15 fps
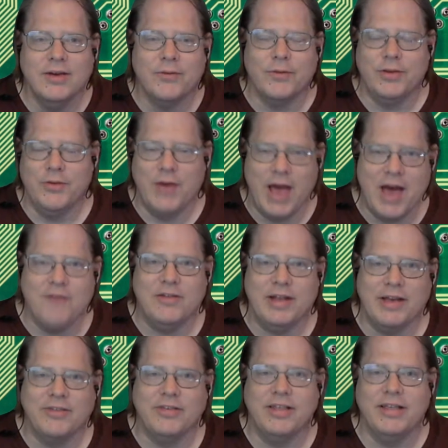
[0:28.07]
When you have an
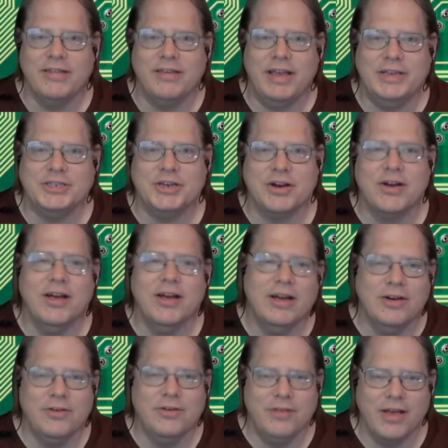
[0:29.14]
excellent teacher
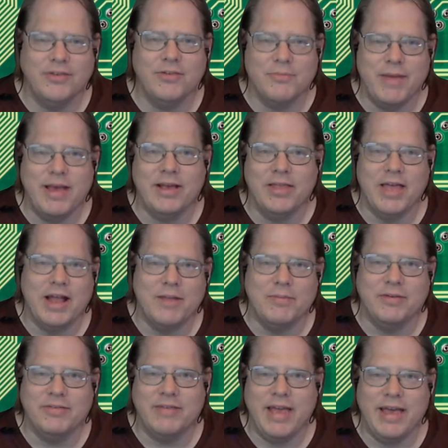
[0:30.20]
who doesn't make a lot of
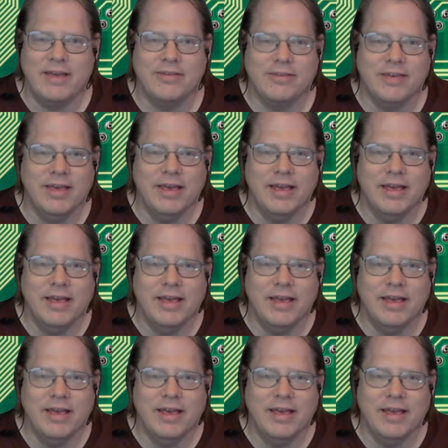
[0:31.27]
mistakes,